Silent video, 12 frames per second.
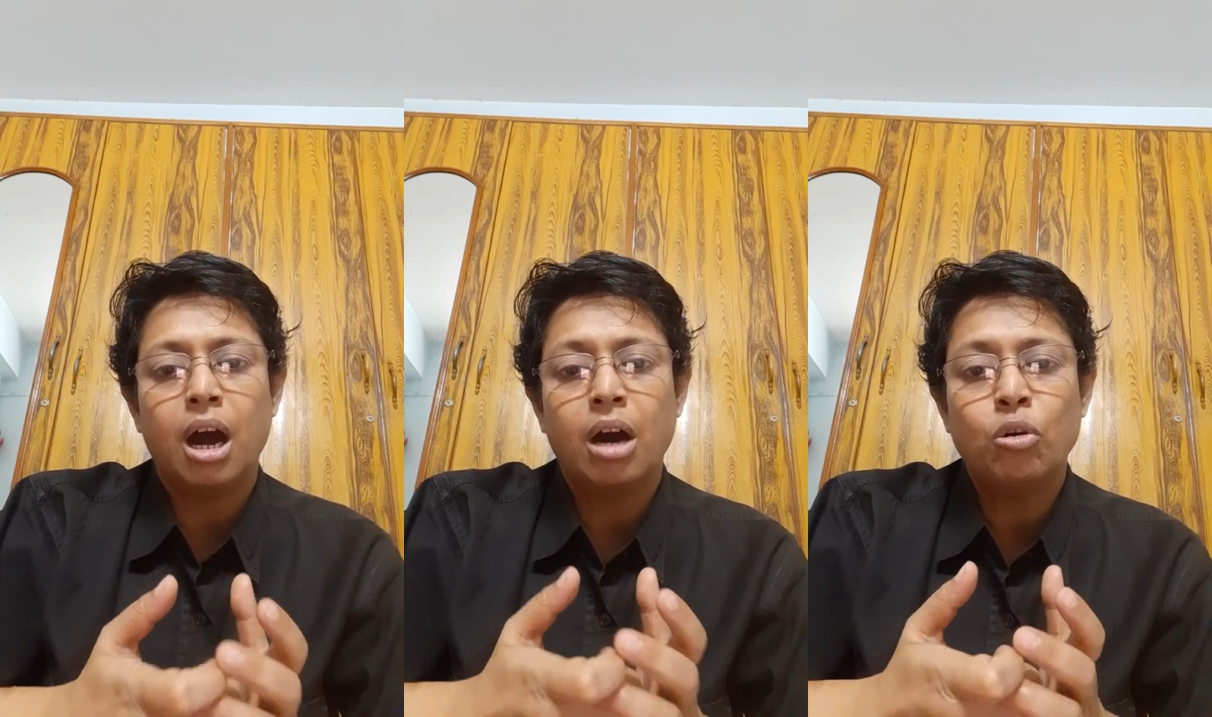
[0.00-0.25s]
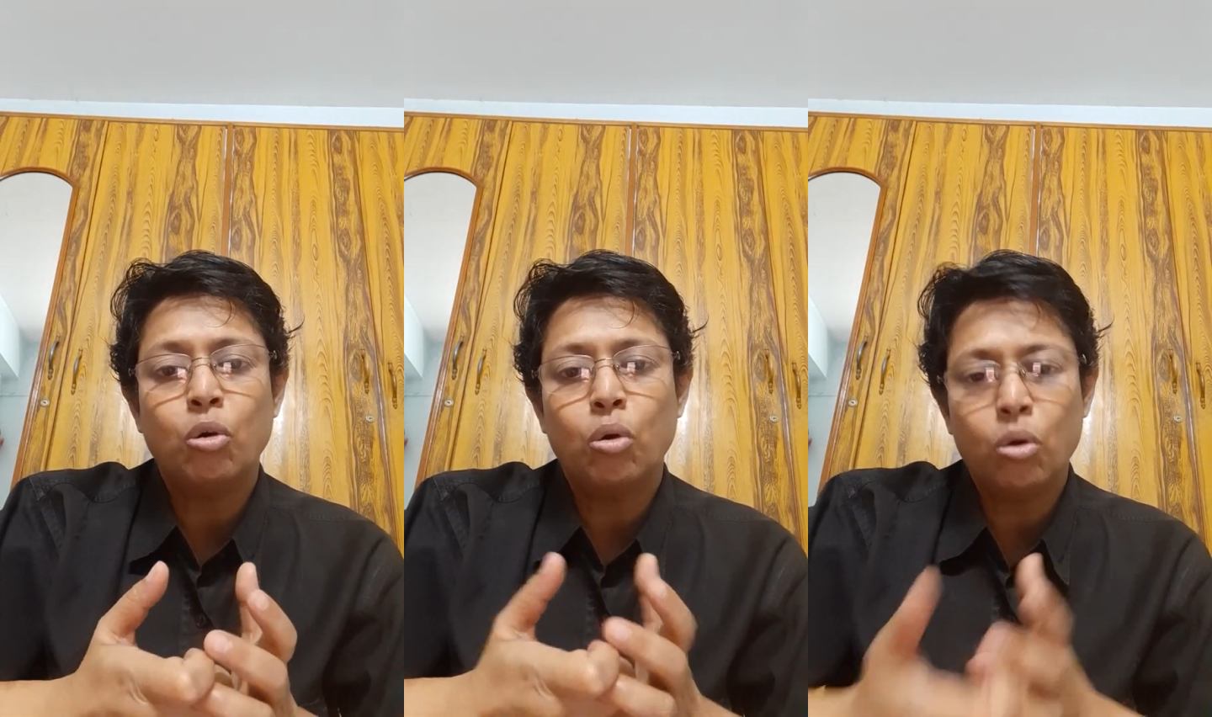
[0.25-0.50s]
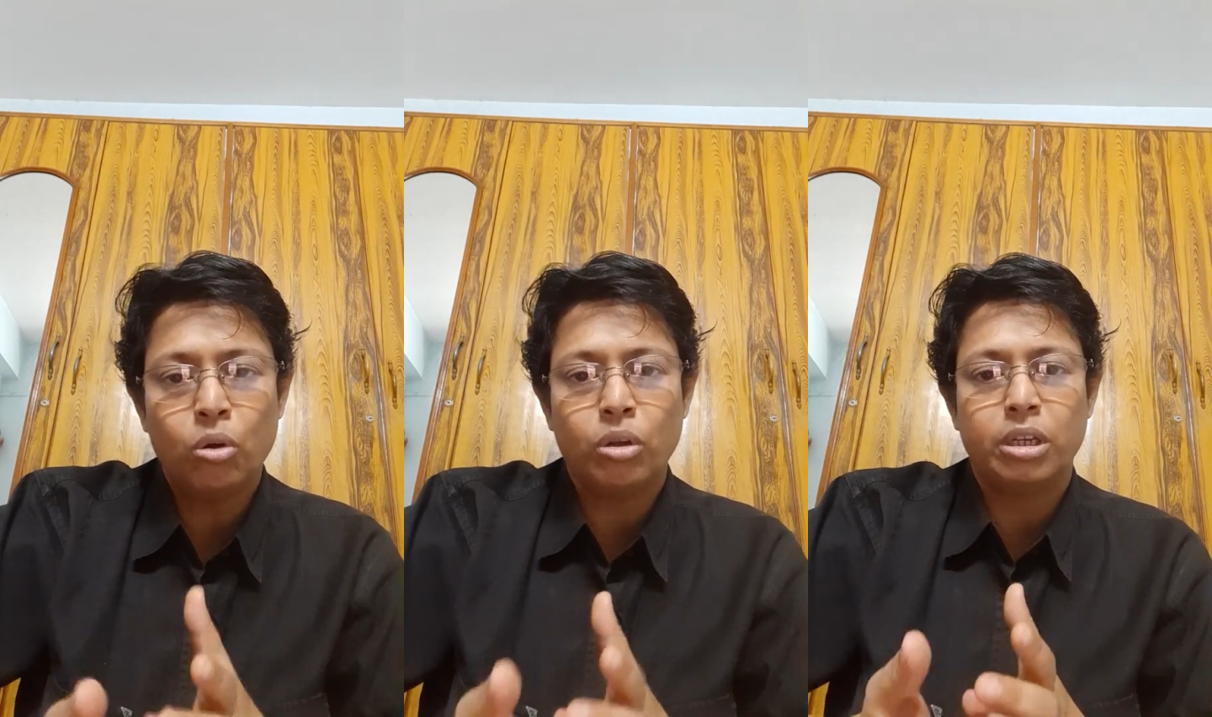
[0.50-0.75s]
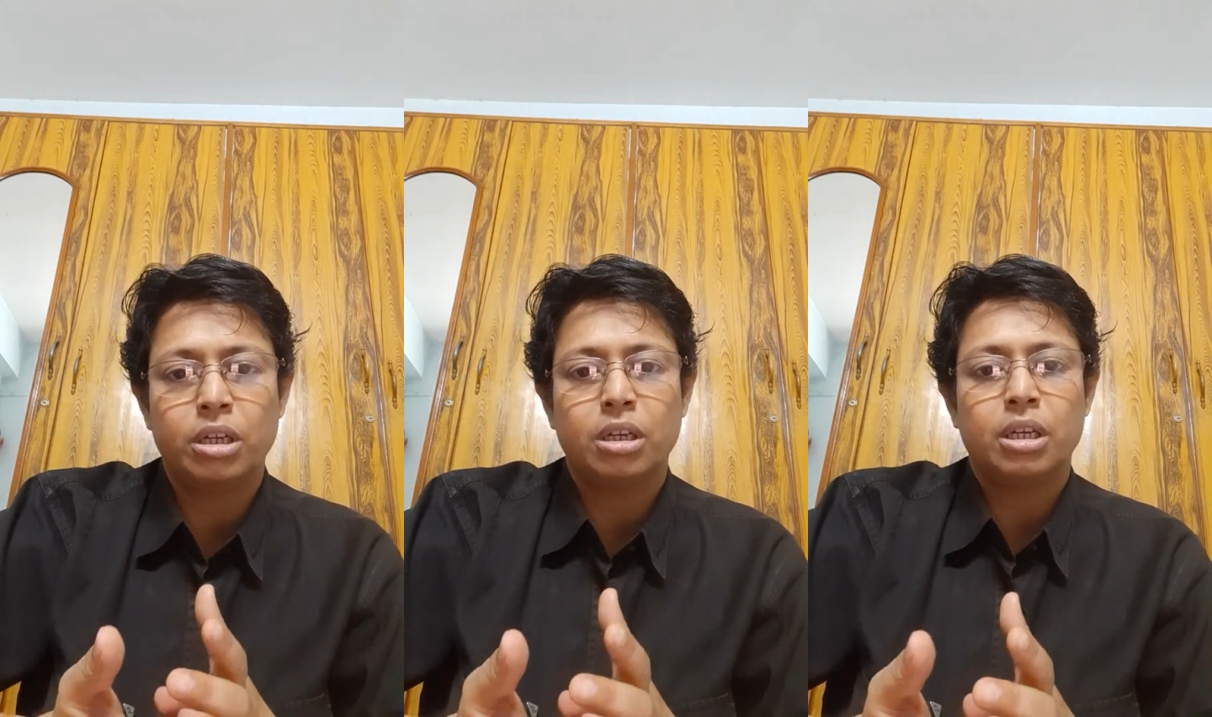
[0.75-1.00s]
how
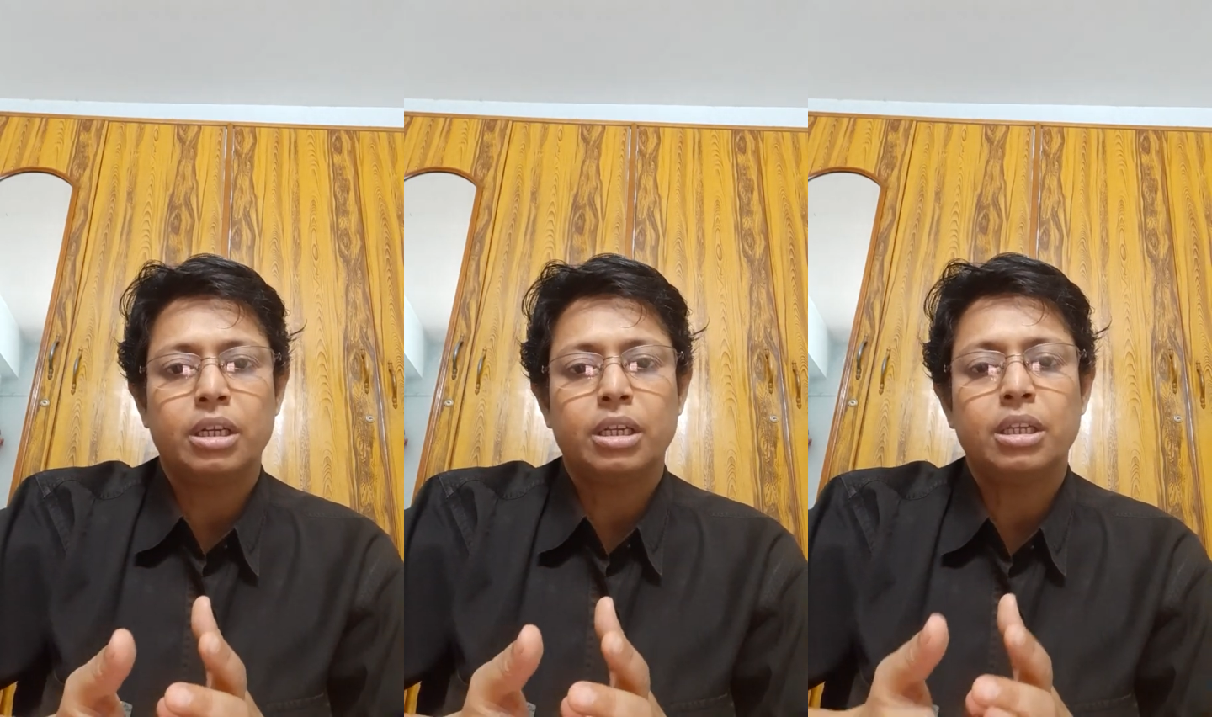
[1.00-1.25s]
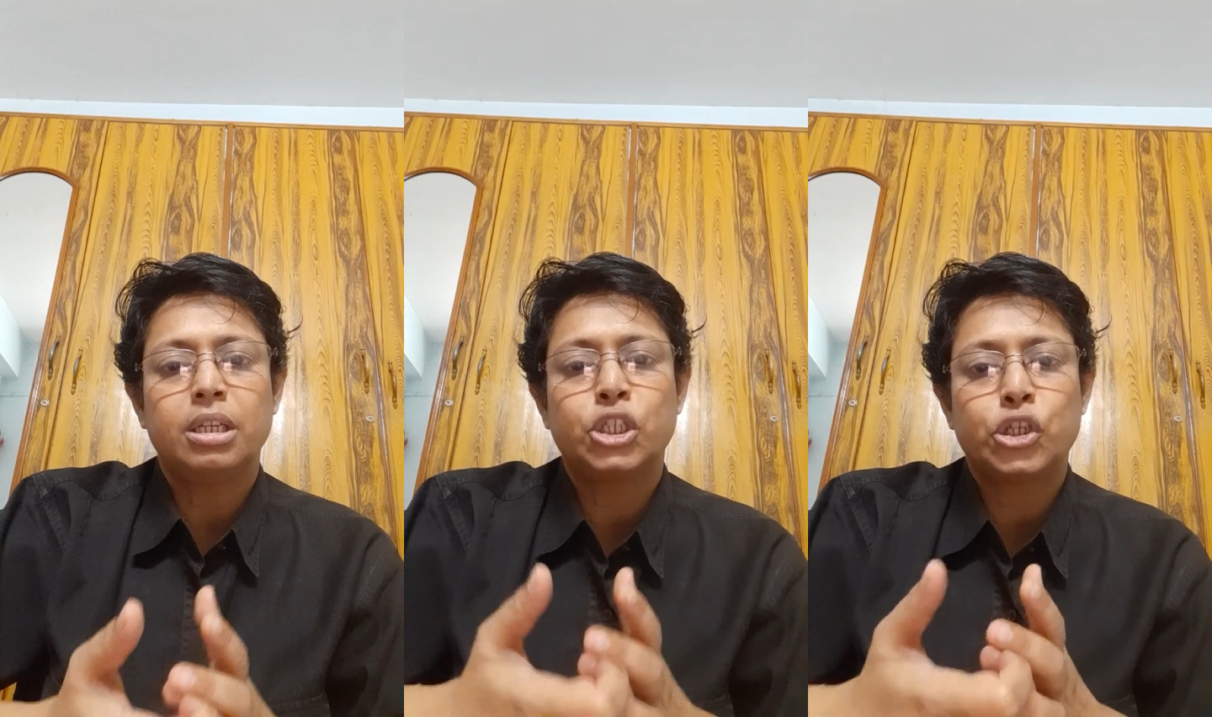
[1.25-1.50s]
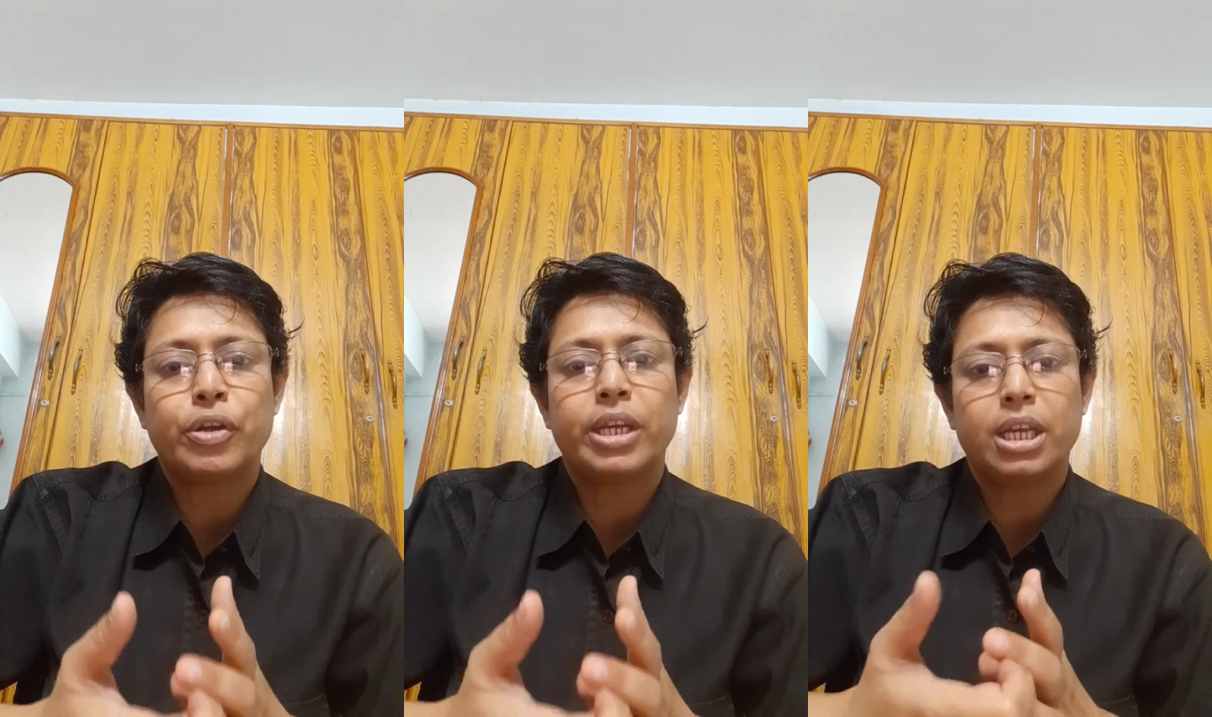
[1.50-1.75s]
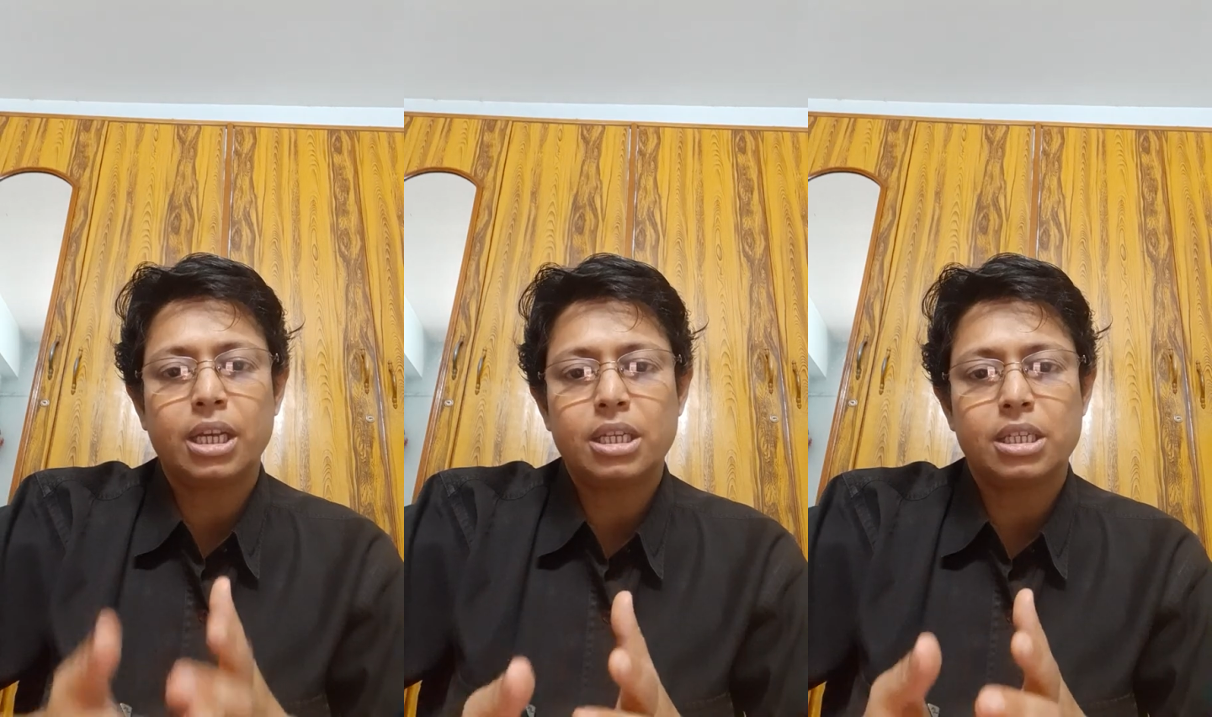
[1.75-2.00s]
old the
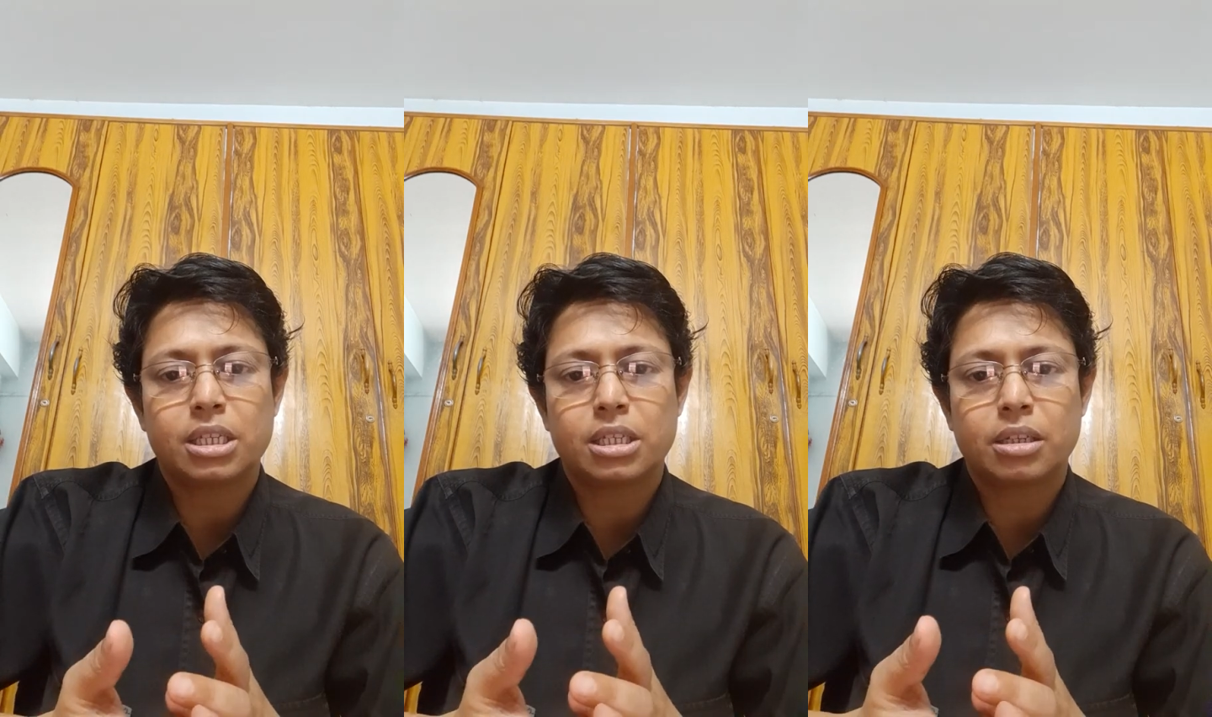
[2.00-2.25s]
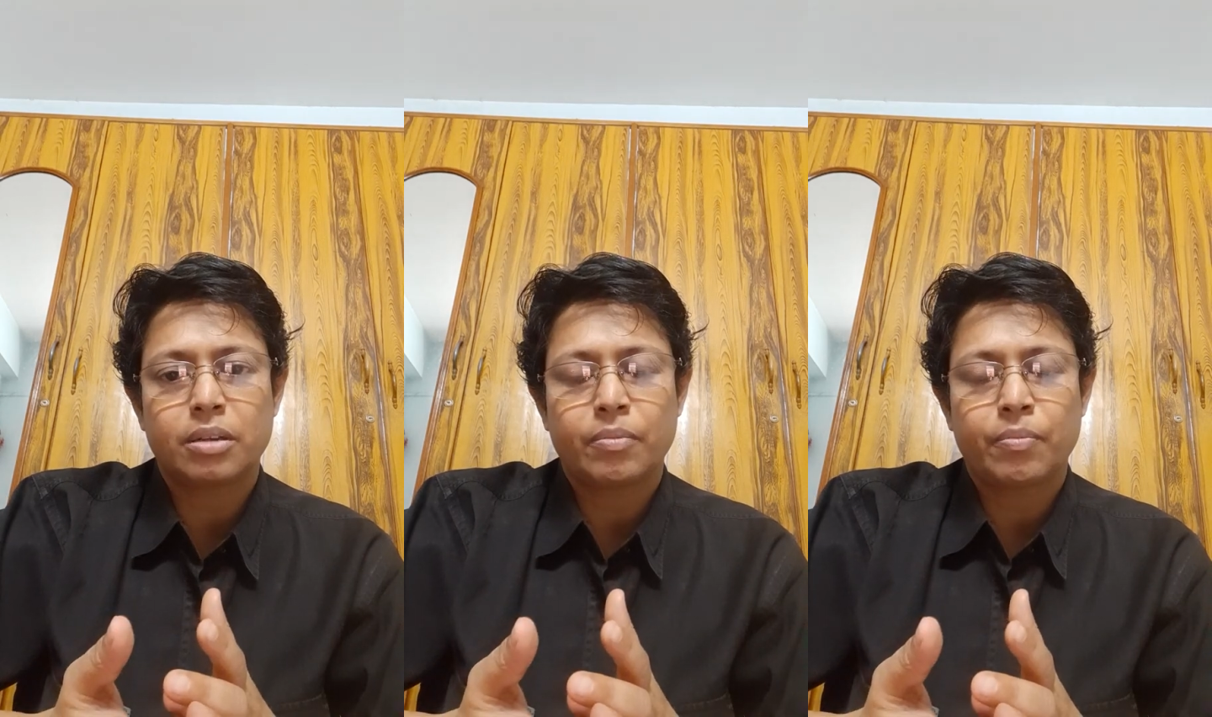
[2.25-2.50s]
tree is.